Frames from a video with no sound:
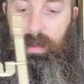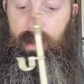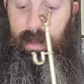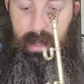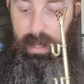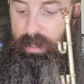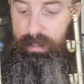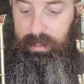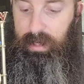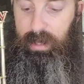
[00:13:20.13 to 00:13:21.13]
I can't
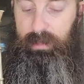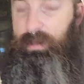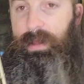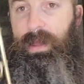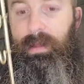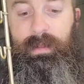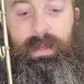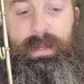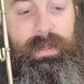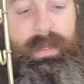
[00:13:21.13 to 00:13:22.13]
say
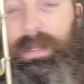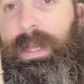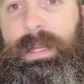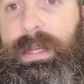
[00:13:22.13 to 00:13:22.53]
this thing is